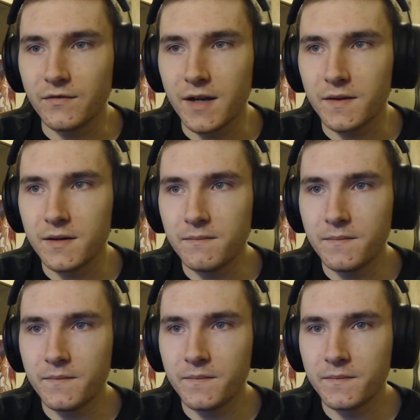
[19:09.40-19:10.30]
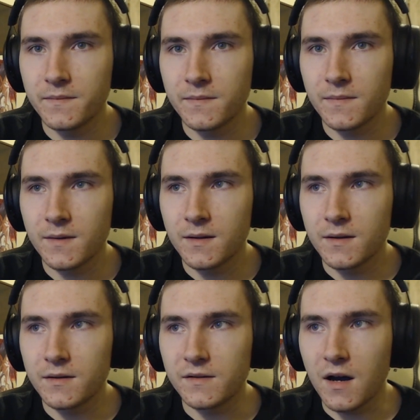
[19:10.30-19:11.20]
Found them.
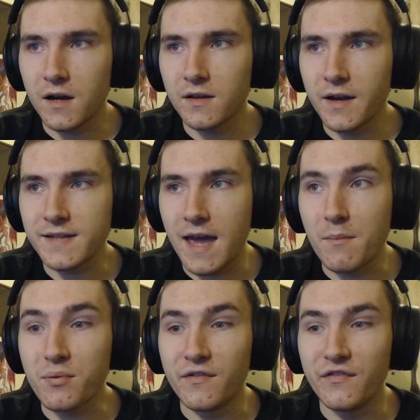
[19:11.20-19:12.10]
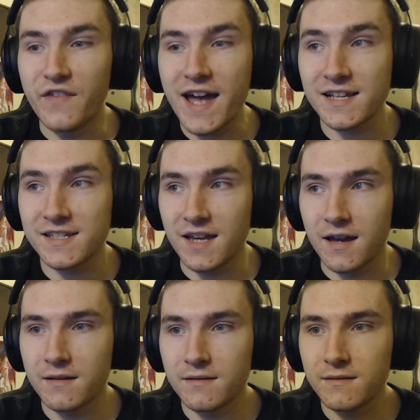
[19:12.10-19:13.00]
Dark Knight Emperor
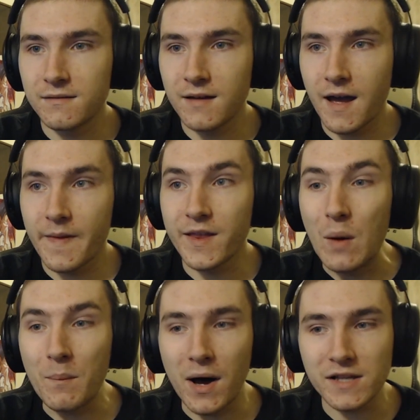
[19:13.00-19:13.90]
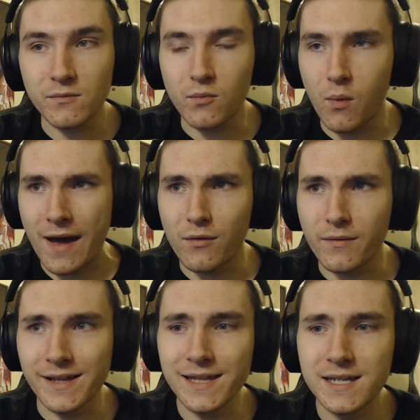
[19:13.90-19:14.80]
Vector. And they're not past. Wow,
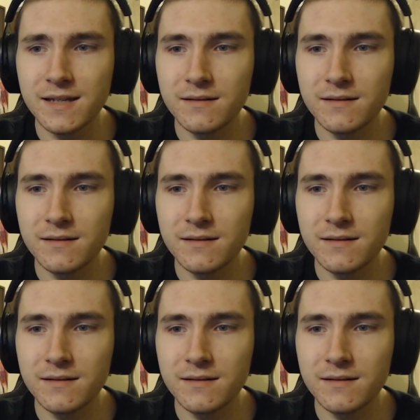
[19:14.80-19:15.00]
really?